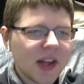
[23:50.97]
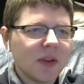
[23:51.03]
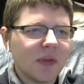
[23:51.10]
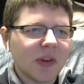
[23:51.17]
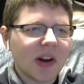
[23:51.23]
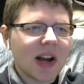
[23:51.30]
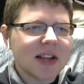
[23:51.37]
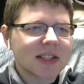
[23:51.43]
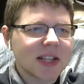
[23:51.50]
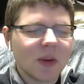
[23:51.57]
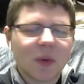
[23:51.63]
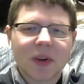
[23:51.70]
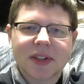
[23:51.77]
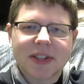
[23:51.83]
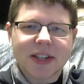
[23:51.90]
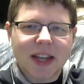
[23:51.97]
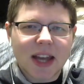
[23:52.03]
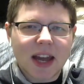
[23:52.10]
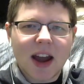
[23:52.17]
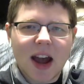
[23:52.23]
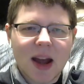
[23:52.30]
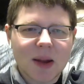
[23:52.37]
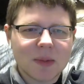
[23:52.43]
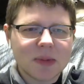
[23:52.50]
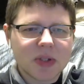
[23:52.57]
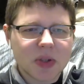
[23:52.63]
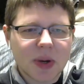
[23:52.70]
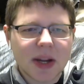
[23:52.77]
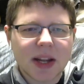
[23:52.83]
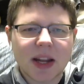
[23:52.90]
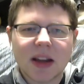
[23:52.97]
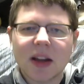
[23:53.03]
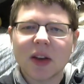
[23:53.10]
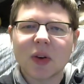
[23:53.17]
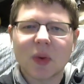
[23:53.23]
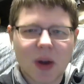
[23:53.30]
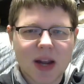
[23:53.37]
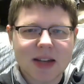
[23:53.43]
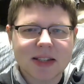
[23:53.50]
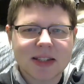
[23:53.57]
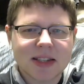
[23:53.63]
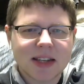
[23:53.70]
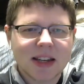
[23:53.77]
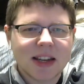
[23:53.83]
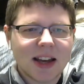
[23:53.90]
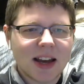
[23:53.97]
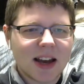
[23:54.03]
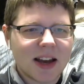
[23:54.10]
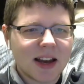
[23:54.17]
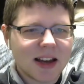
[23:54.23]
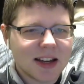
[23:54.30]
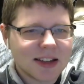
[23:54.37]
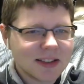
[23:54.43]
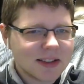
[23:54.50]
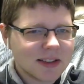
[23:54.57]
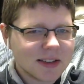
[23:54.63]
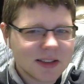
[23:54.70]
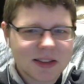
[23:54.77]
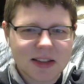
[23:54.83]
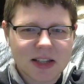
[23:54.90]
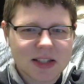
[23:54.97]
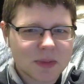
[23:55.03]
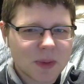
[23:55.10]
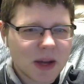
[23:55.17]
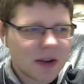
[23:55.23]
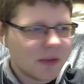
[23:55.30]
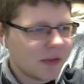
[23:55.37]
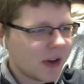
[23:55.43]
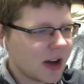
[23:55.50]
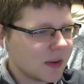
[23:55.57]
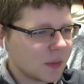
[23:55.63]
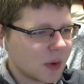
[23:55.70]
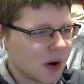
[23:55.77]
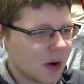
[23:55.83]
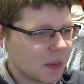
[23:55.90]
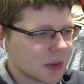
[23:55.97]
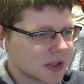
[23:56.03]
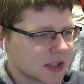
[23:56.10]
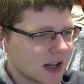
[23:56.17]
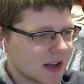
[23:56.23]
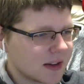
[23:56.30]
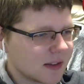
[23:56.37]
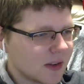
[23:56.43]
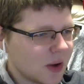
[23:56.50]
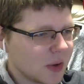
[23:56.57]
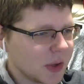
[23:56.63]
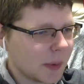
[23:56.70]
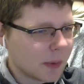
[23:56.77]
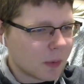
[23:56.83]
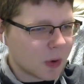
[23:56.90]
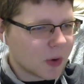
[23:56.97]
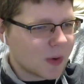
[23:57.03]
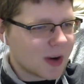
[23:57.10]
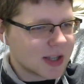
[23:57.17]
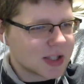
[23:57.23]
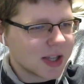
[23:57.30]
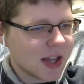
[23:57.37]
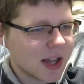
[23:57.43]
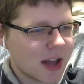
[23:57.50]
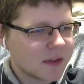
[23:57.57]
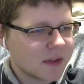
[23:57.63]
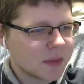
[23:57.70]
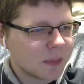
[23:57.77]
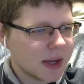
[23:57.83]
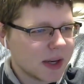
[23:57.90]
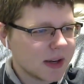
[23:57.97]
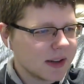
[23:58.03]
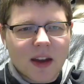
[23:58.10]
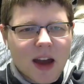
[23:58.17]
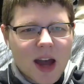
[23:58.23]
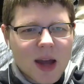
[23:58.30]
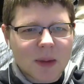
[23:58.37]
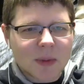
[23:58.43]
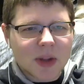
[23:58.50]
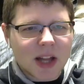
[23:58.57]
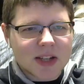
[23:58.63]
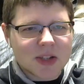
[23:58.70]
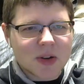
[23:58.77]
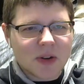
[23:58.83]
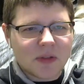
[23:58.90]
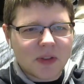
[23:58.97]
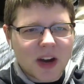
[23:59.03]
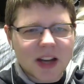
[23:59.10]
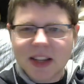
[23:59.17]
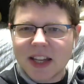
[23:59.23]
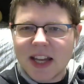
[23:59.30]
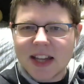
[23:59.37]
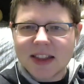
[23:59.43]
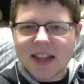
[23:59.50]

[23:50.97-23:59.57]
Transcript: you for asking. Once again, I'm doing great. This has been fun. We're almost done. Only one more question left, but I'm glad to have finally hit